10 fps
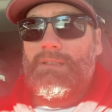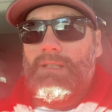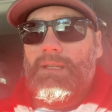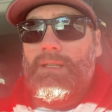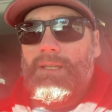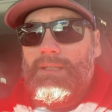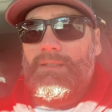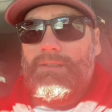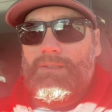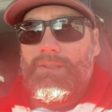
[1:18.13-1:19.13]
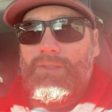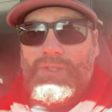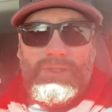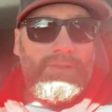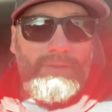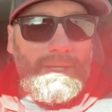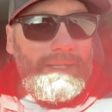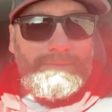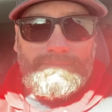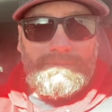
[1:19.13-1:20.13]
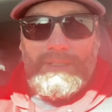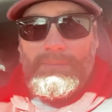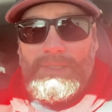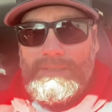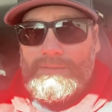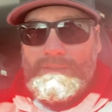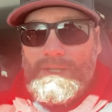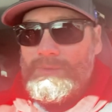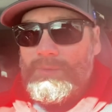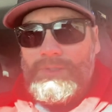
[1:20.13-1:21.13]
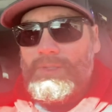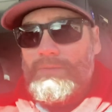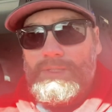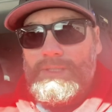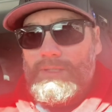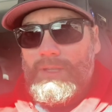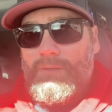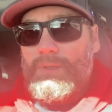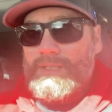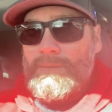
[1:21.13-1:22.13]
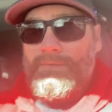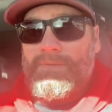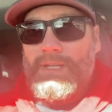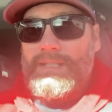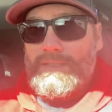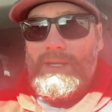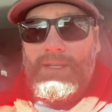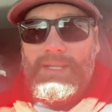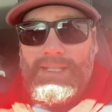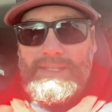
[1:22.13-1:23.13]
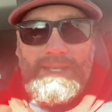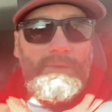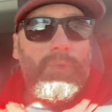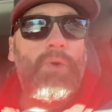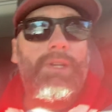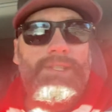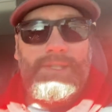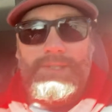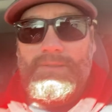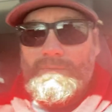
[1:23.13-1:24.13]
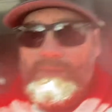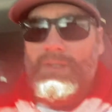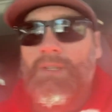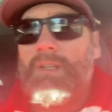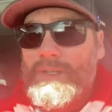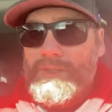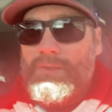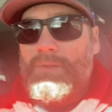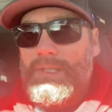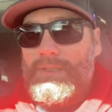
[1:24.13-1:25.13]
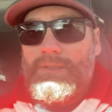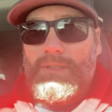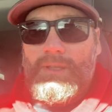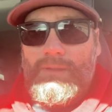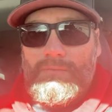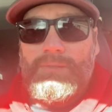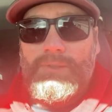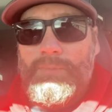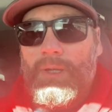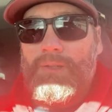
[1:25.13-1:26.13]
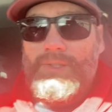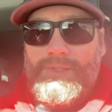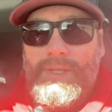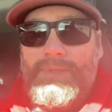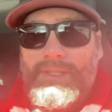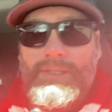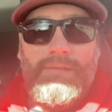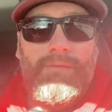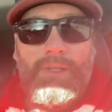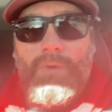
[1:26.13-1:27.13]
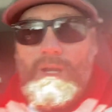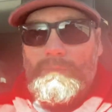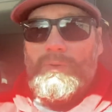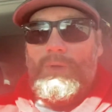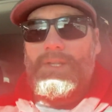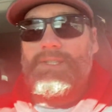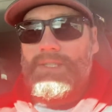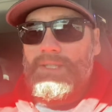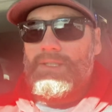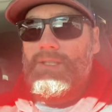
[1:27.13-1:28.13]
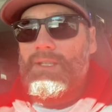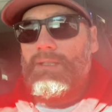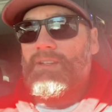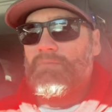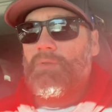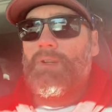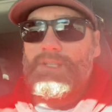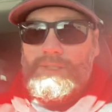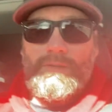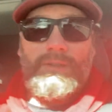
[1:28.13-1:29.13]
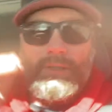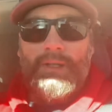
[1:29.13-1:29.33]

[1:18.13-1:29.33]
And just great, I mean, customer service. You know, one time I forgot to log in, and they have a point system. So when, you know, you purchase something, you acquire points, and then you get enough points and you can